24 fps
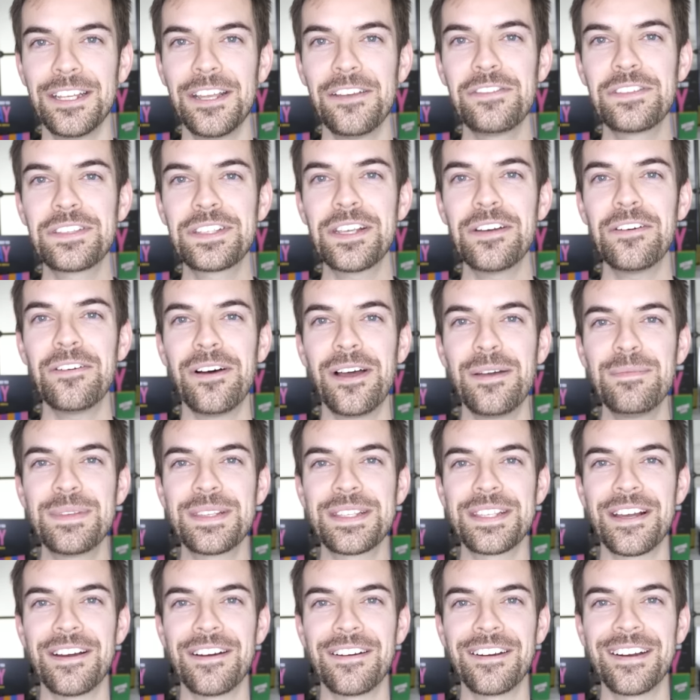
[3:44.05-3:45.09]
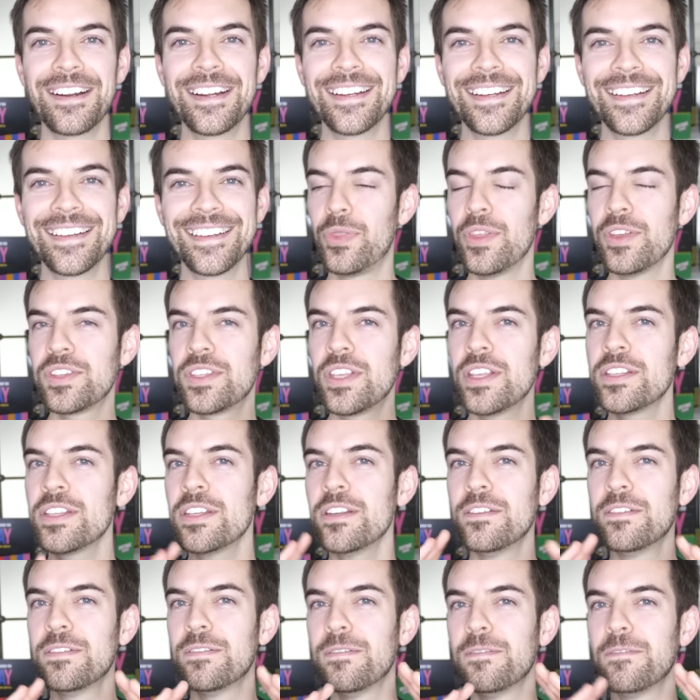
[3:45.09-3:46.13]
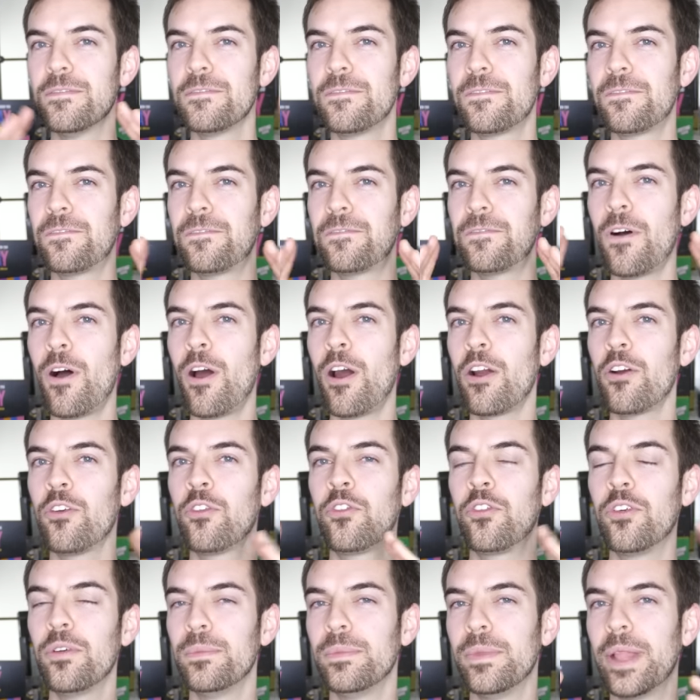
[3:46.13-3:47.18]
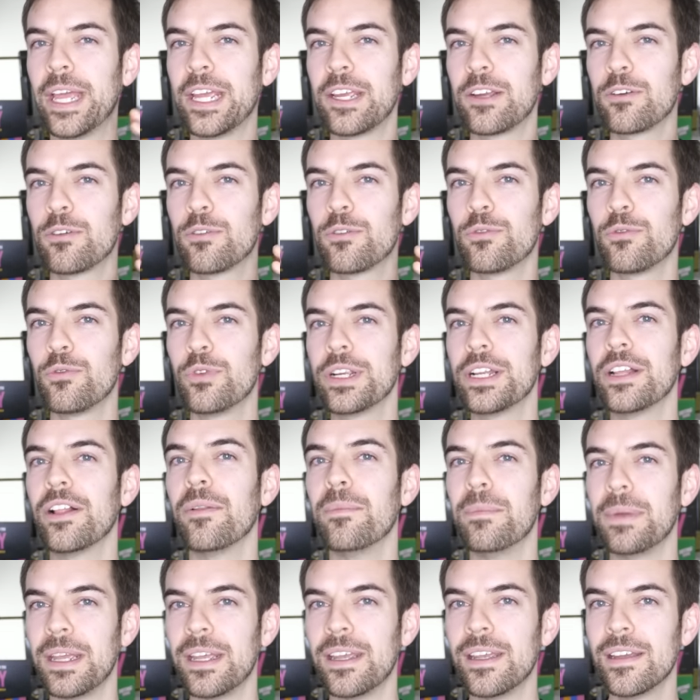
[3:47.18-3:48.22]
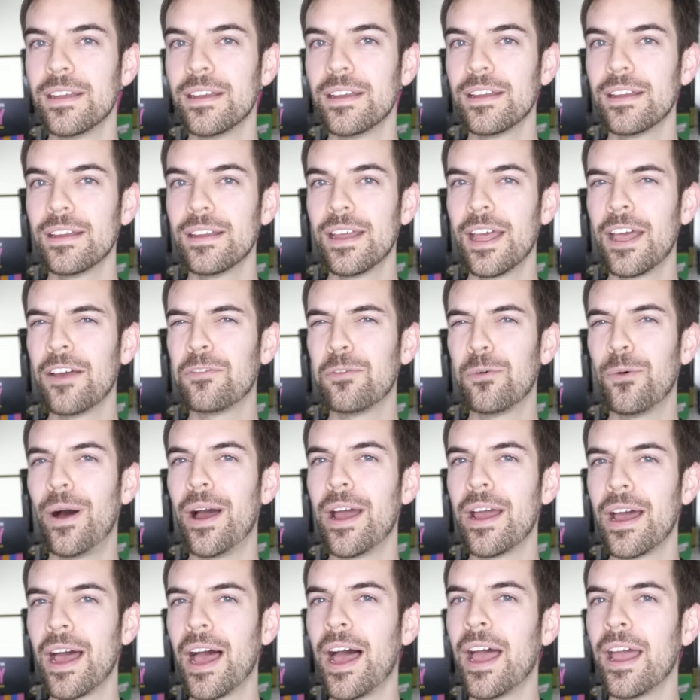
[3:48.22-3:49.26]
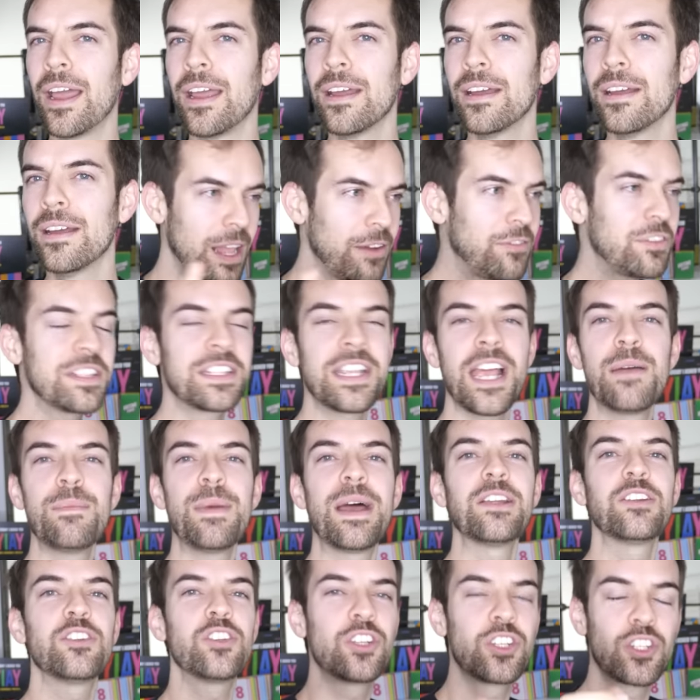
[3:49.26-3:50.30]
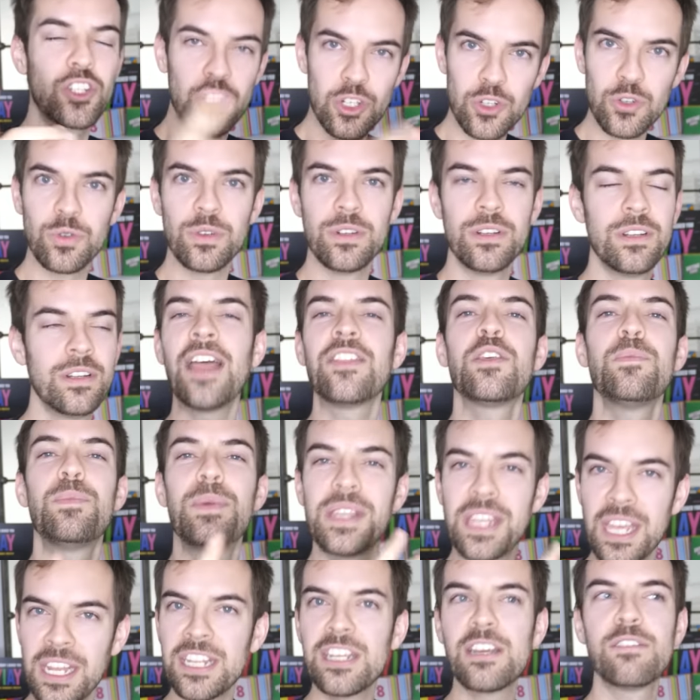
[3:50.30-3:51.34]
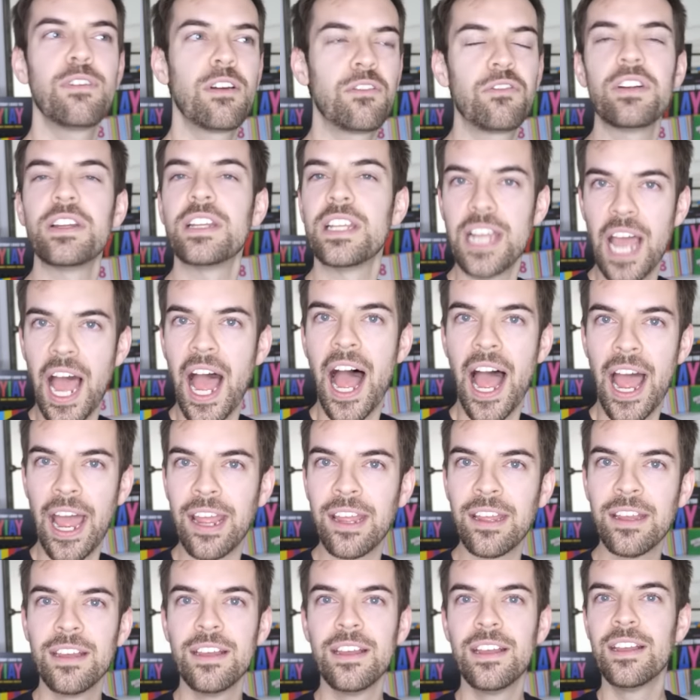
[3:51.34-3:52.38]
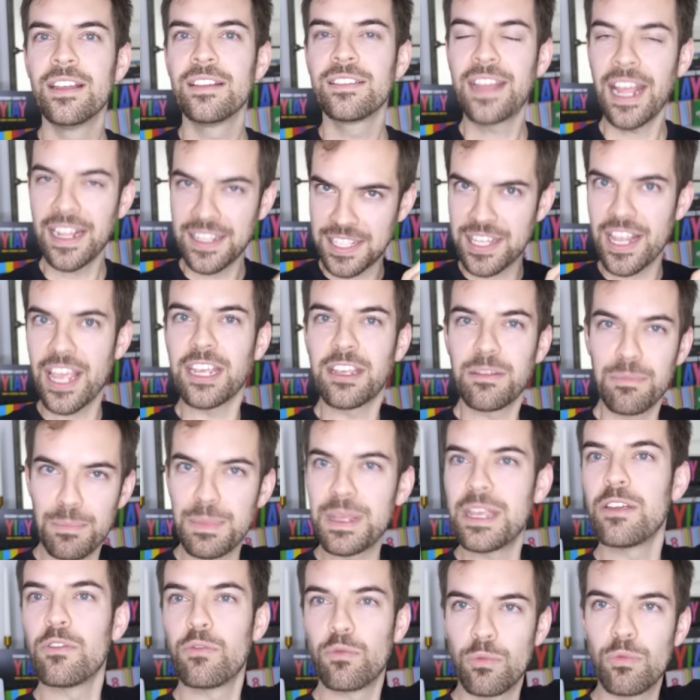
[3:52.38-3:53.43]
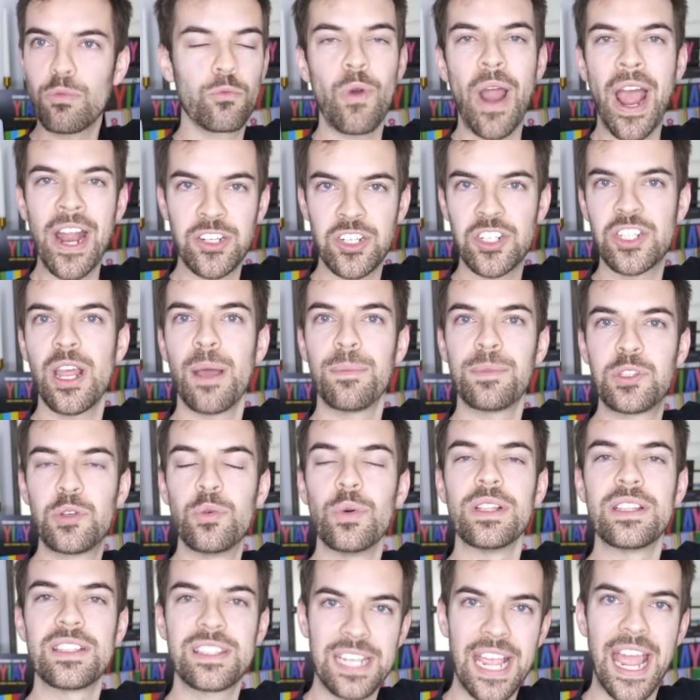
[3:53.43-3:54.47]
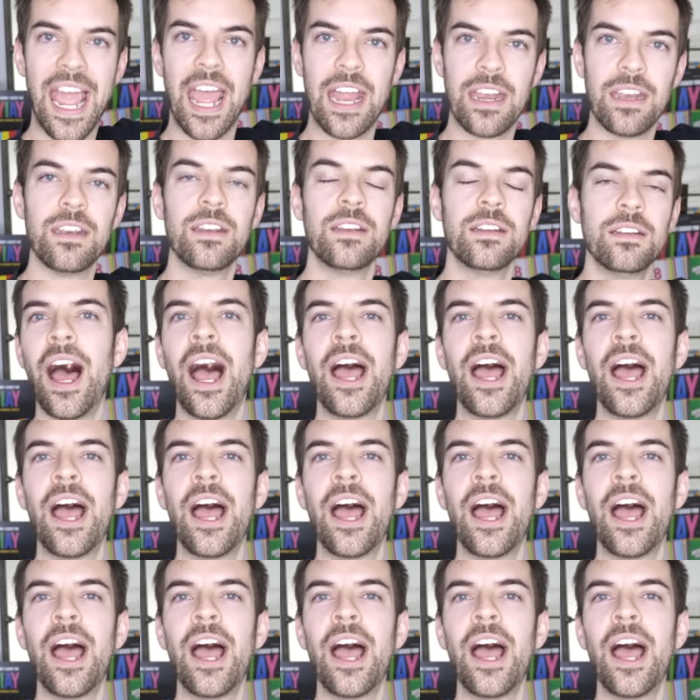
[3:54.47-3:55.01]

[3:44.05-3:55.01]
If so, I'm sorry. This isn't far from like real me. FYI. Every time I shoot at the beginning of every yai, that's like me ratcheted up to a 10.